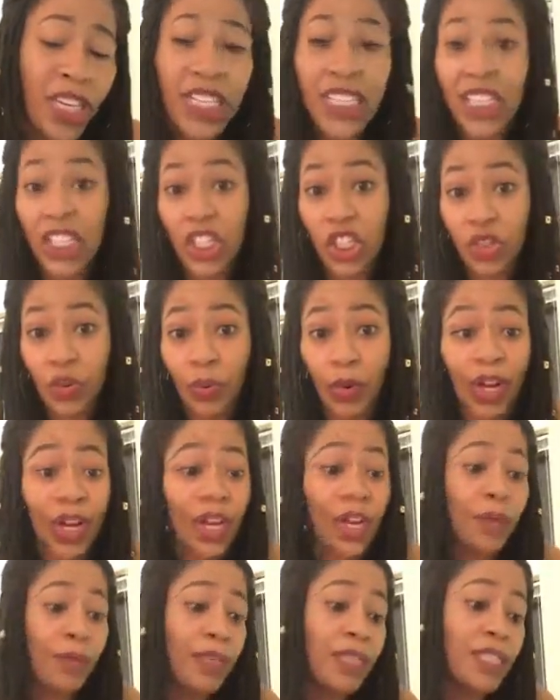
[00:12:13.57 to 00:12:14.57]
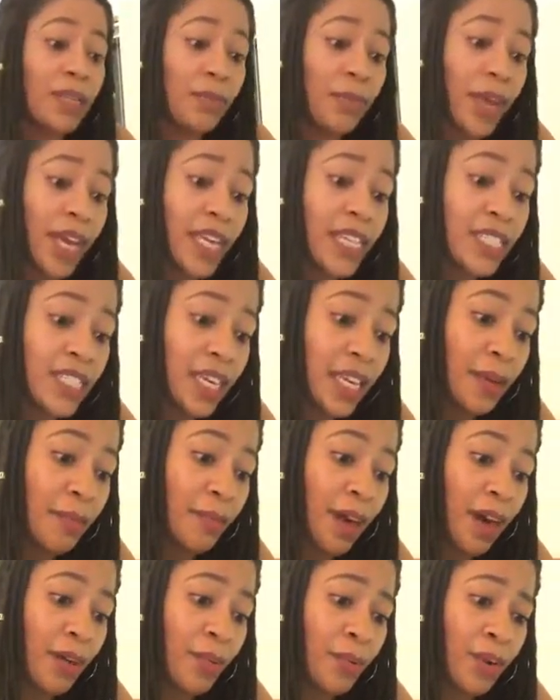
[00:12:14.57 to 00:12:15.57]
He's a scrub. He's a peasant, in
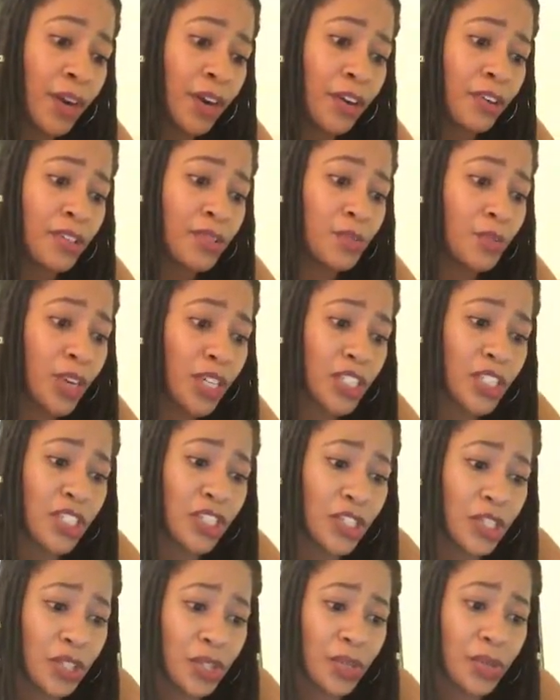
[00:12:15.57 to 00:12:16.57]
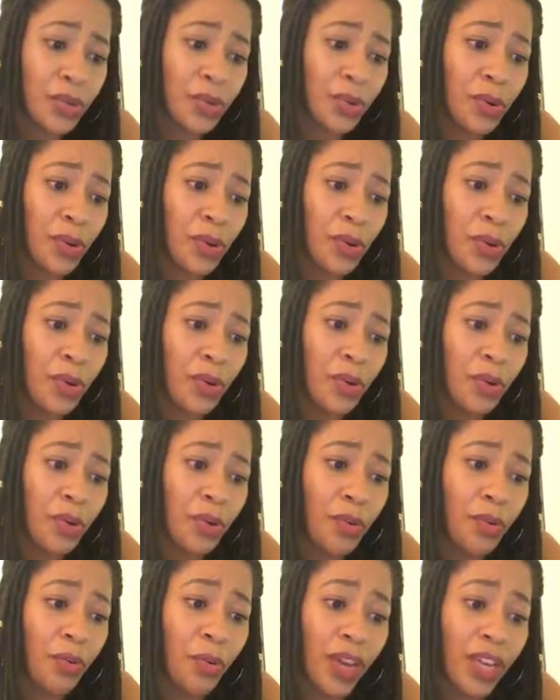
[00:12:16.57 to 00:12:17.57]
my words. What to do
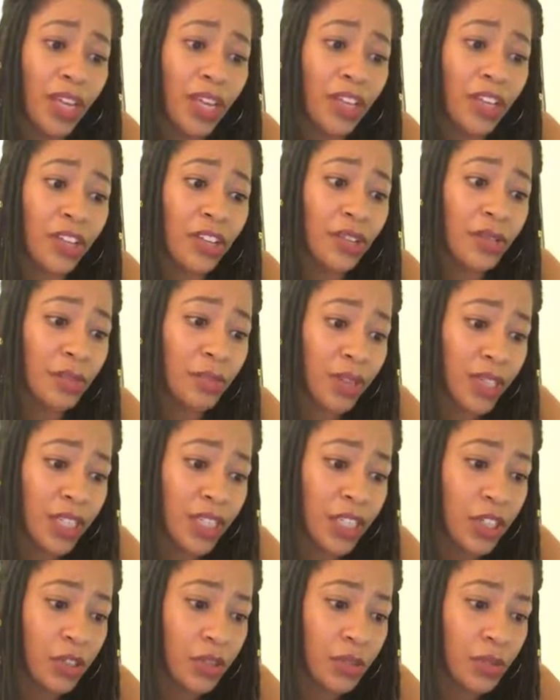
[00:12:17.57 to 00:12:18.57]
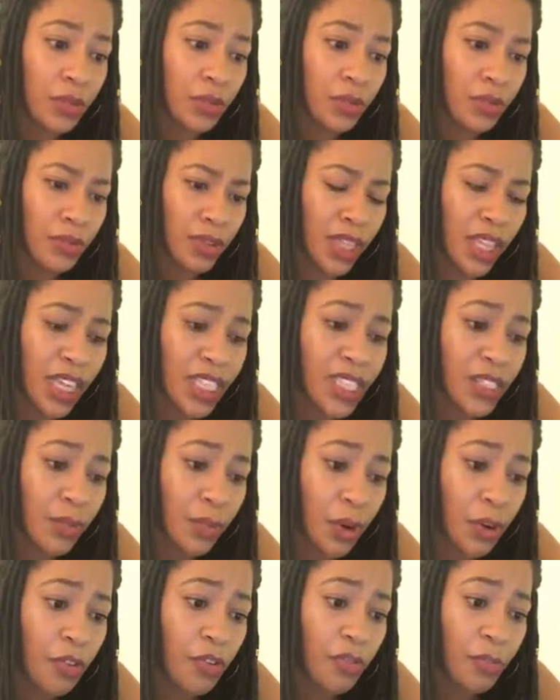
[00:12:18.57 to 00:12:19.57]
when you let
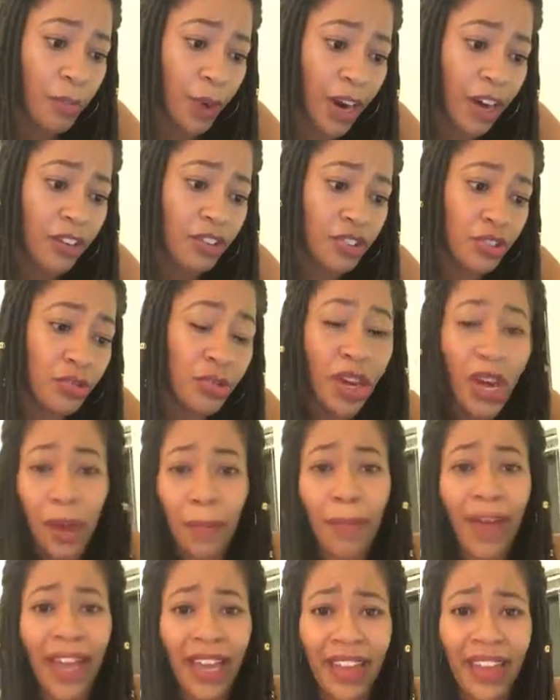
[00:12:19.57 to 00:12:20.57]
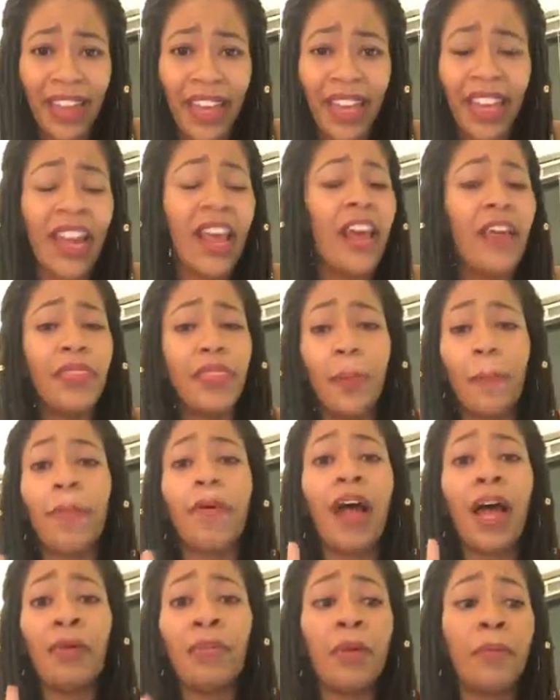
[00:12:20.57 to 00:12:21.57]
someone who burned you come back in? The
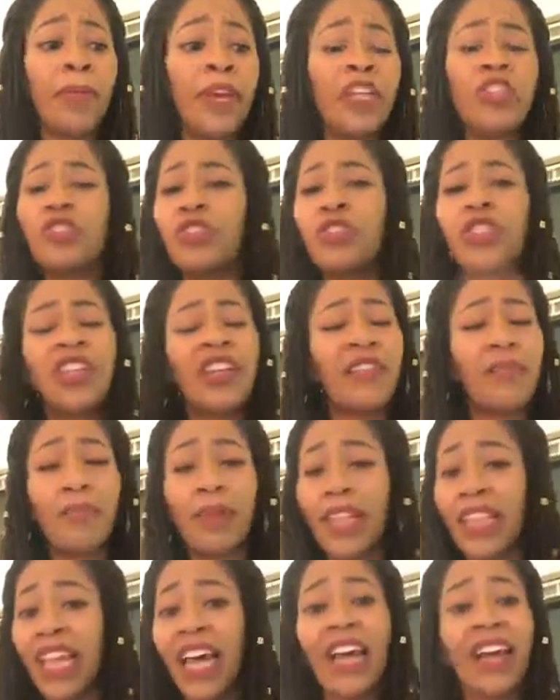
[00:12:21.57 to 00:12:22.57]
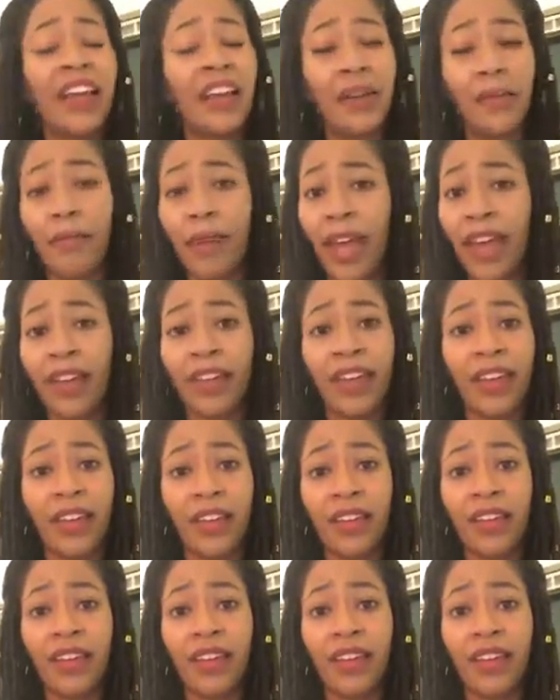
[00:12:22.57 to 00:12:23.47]
problem is you shouldn't be letting him back in.